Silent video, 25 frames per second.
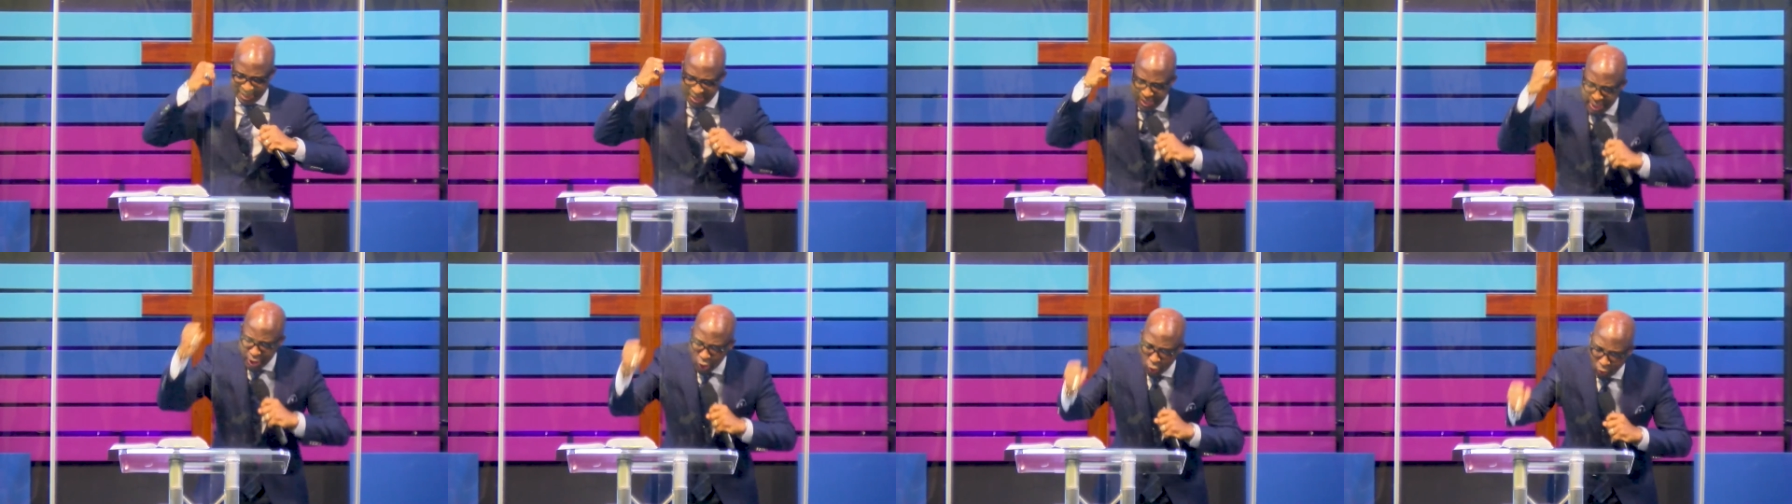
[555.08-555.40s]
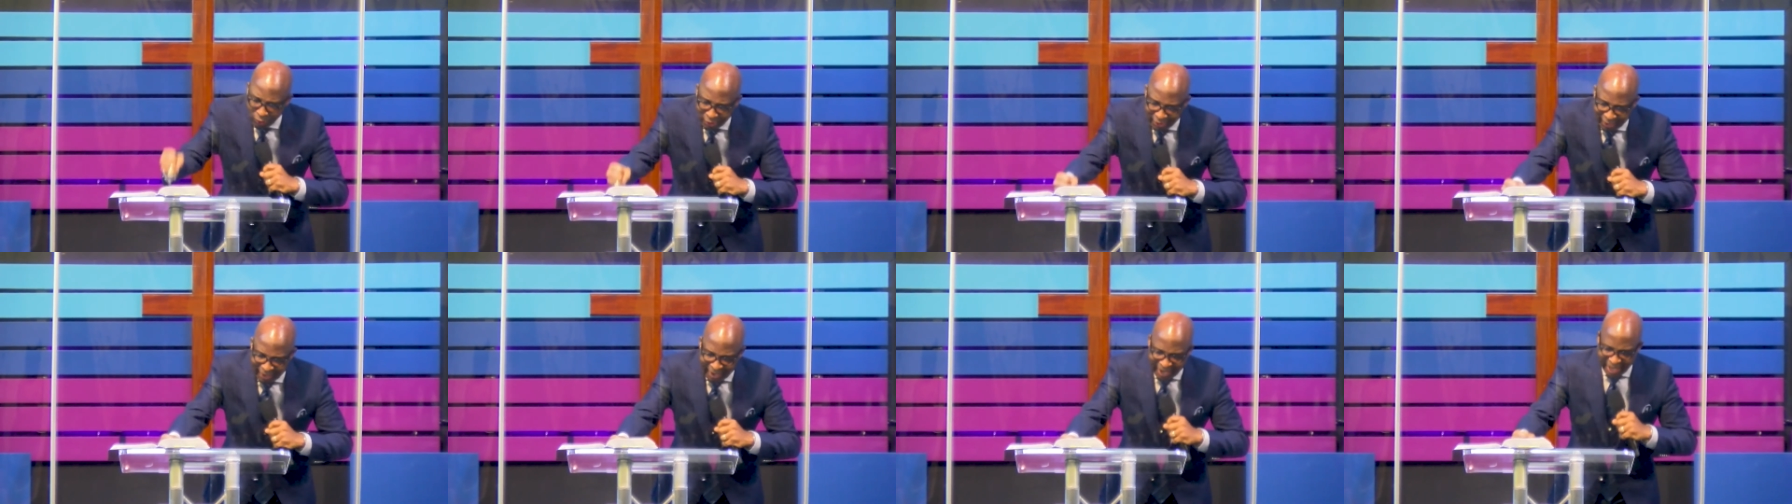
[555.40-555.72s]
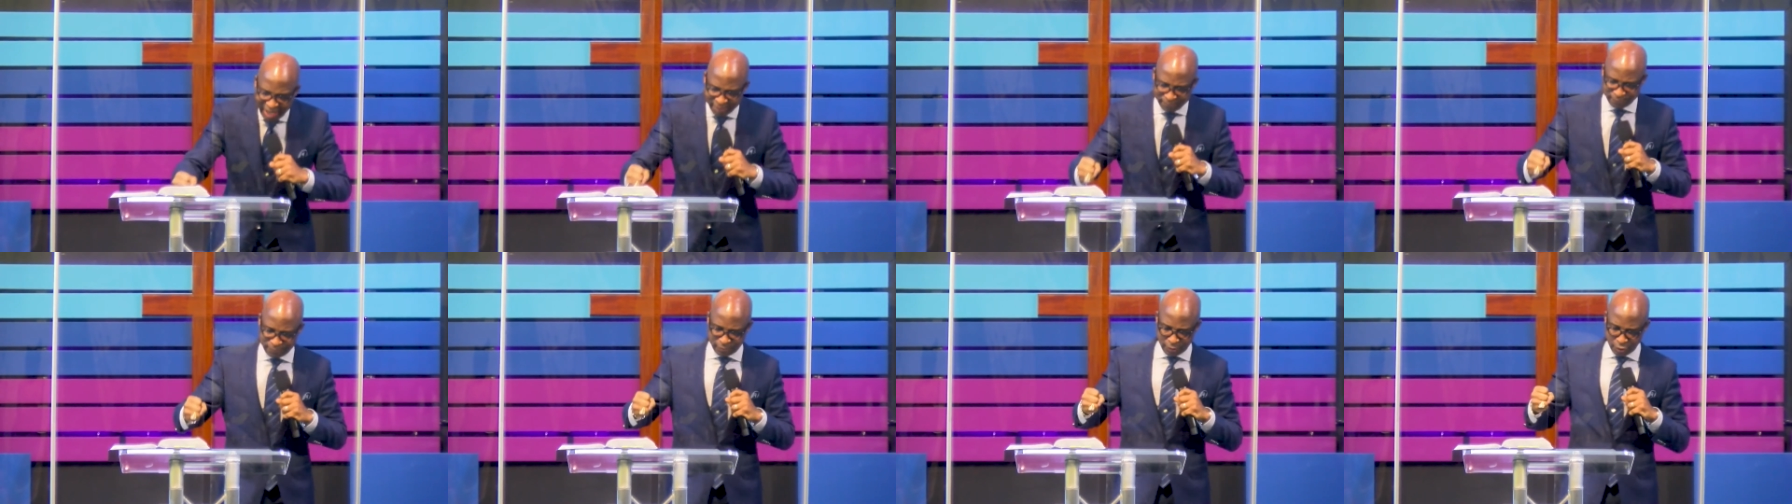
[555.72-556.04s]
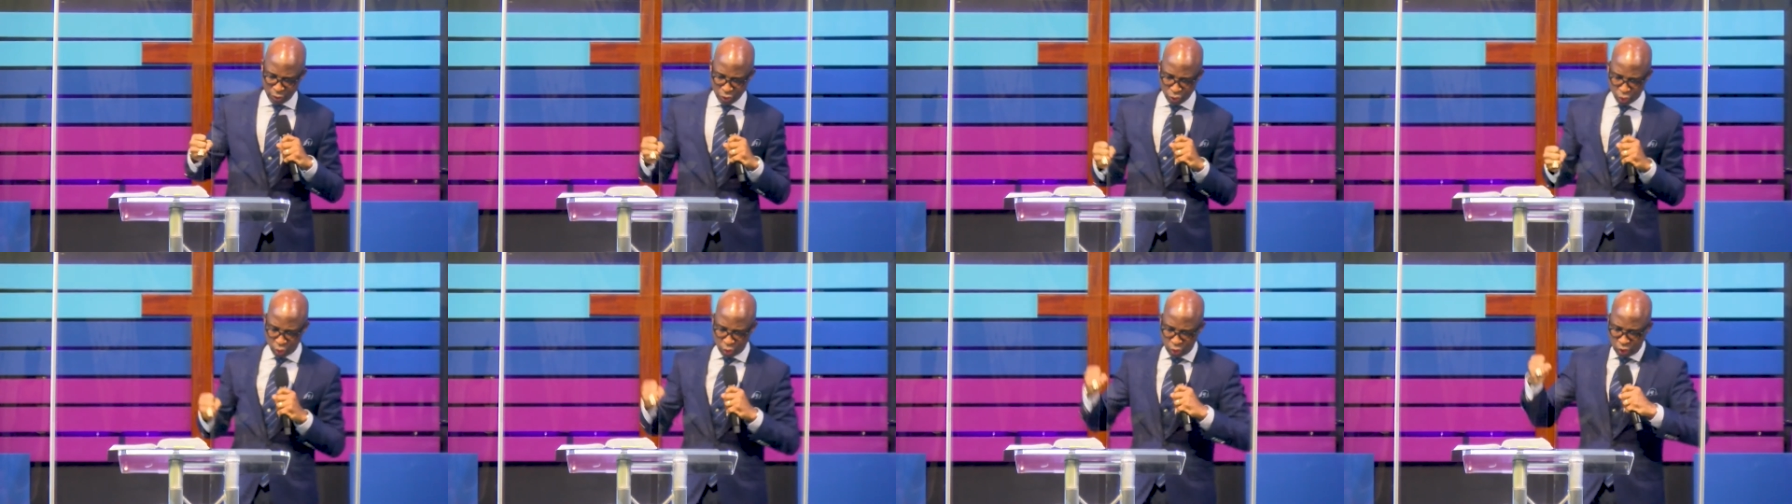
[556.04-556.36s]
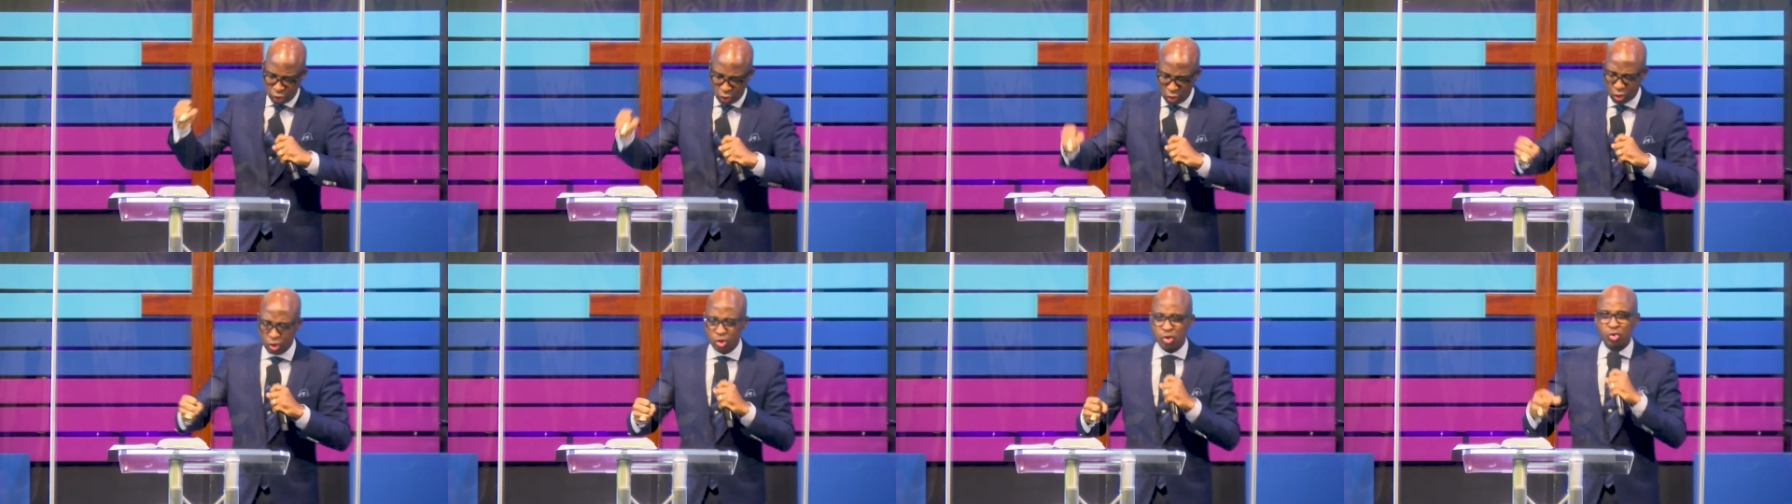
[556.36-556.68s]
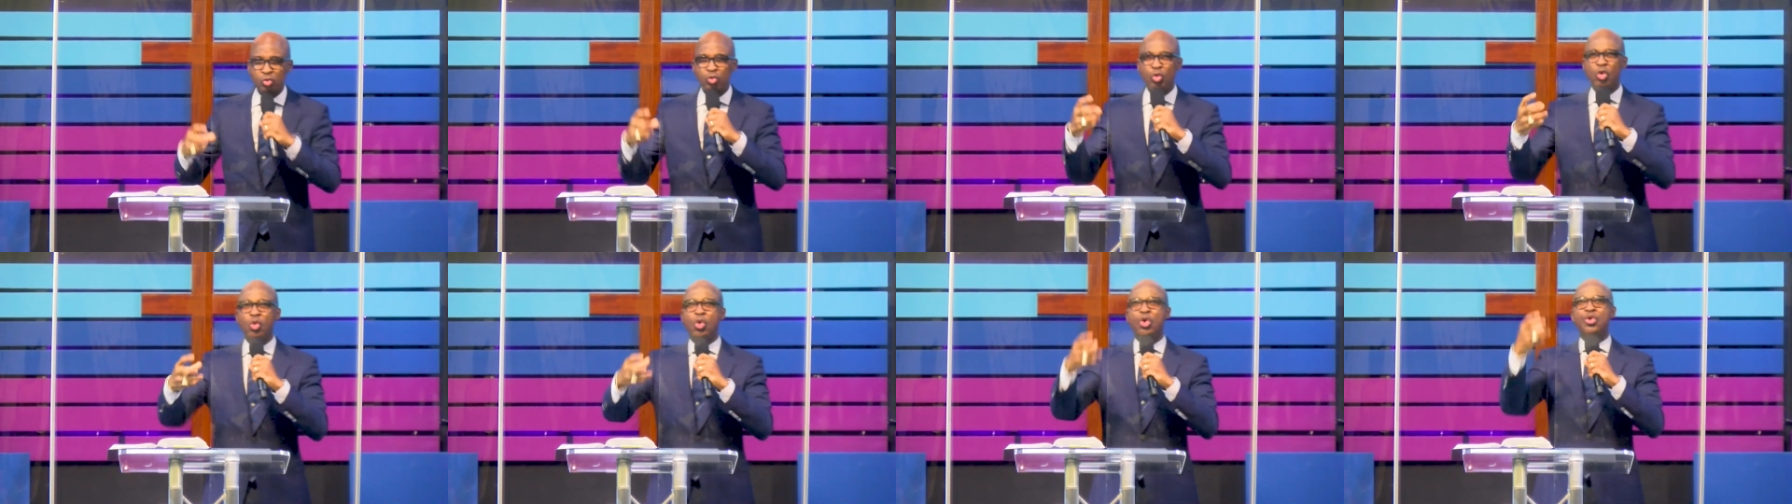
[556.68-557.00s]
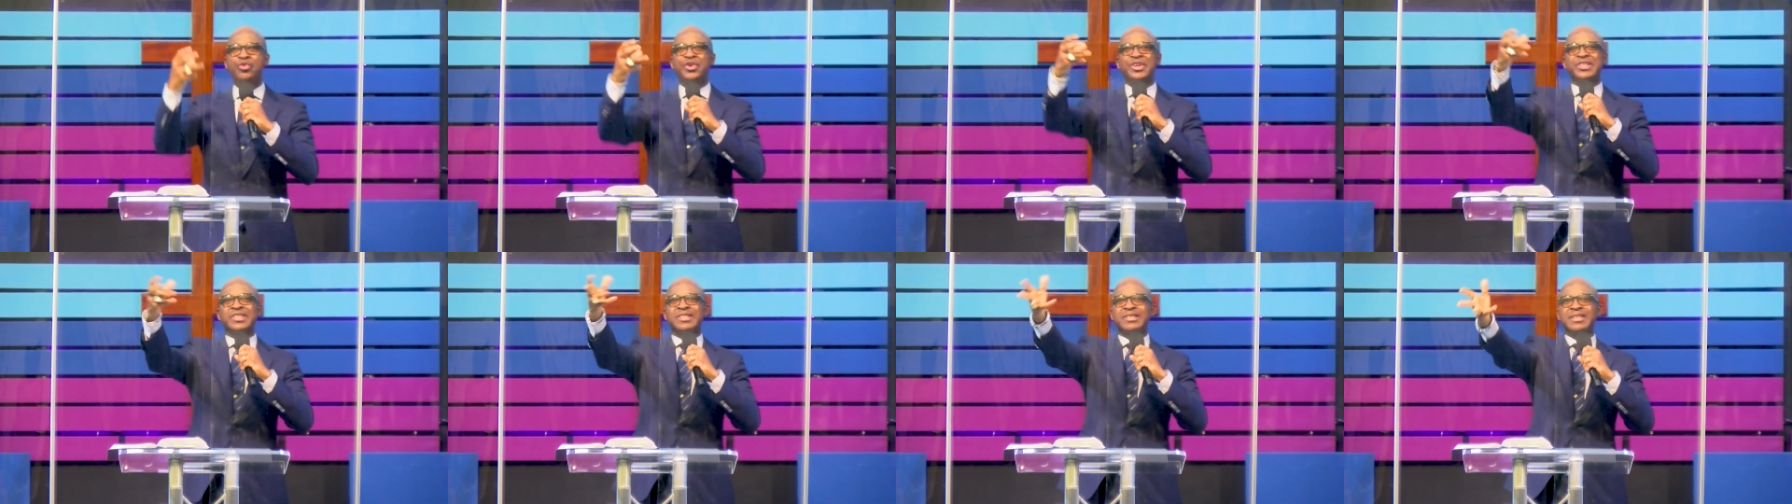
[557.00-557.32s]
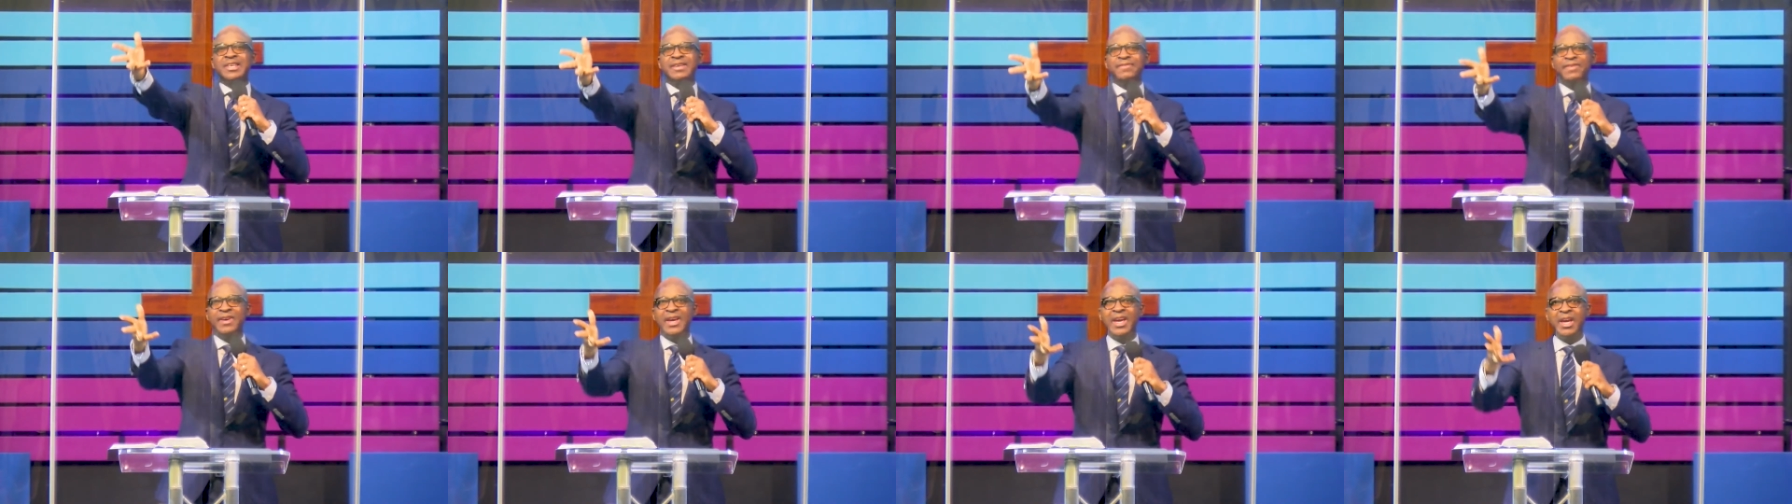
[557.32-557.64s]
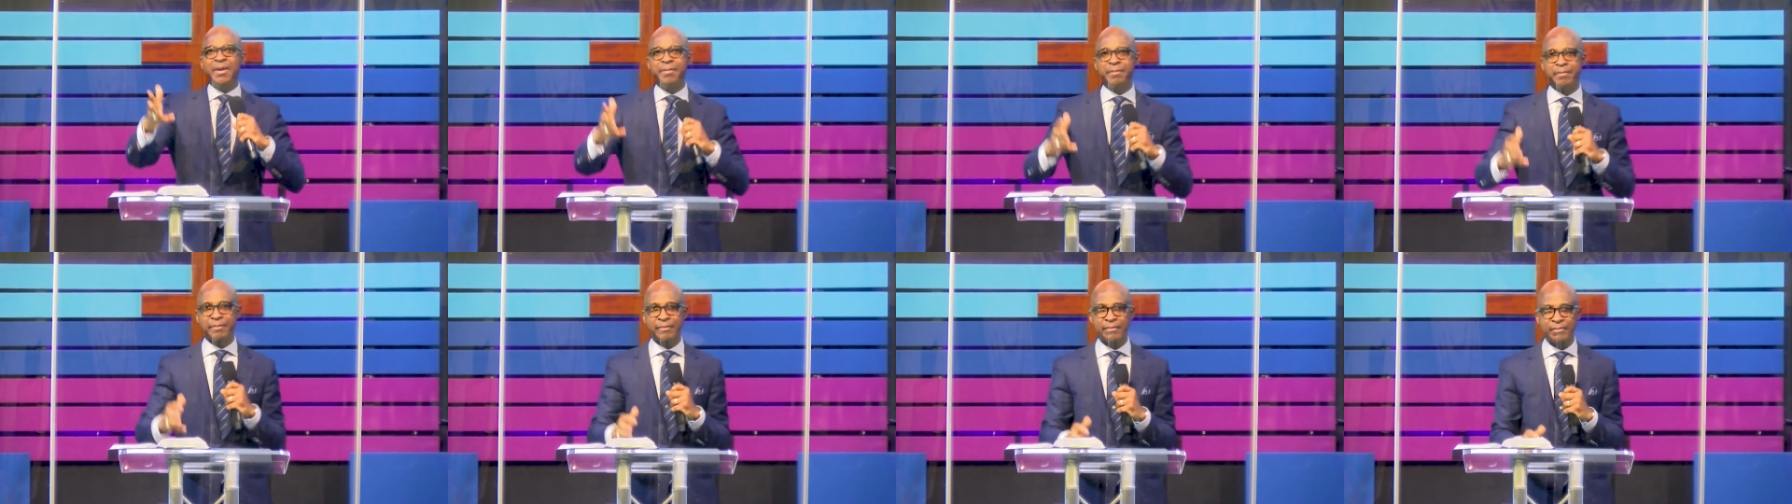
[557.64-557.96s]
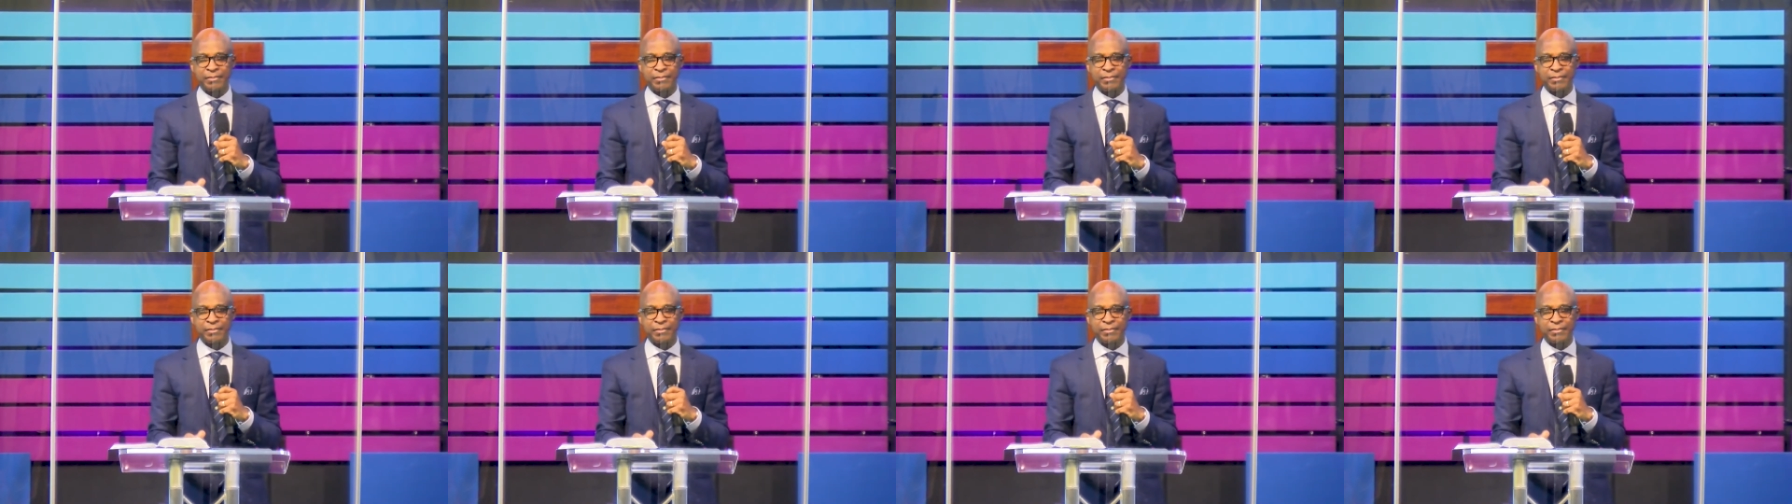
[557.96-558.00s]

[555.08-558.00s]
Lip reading: new life to those who will receive him.